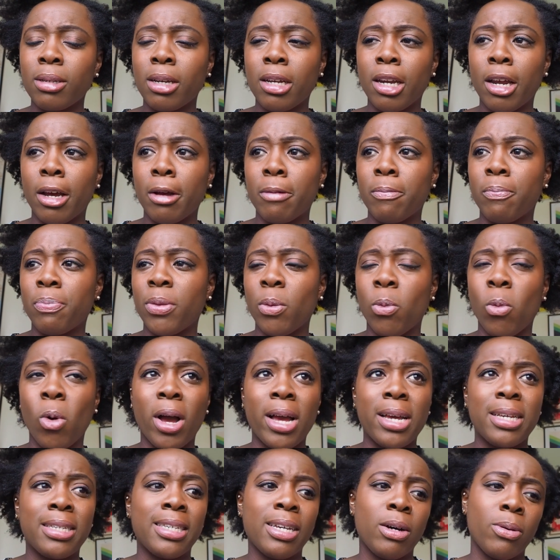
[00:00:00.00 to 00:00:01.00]
You know, the
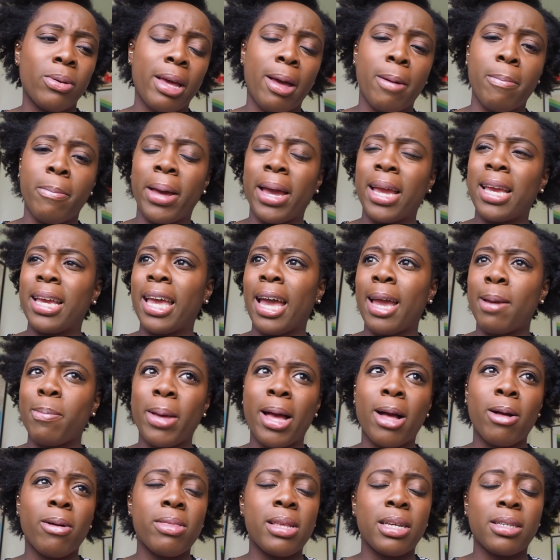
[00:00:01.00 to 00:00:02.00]
YSL campaign came
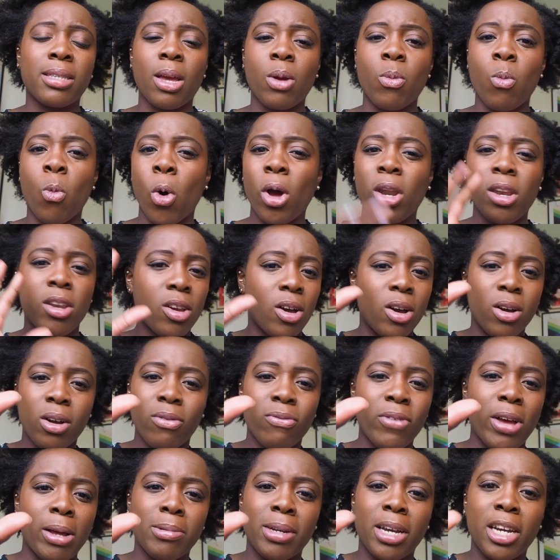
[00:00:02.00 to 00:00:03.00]
out and there's like one darker
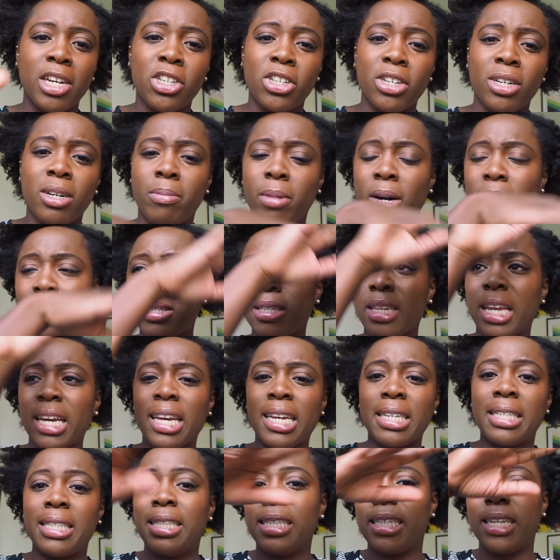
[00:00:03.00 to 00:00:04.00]
foundation amongst like
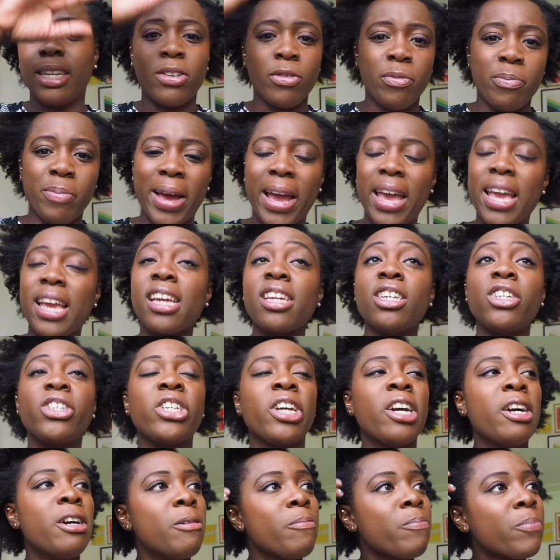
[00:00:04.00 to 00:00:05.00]
a sea of beige.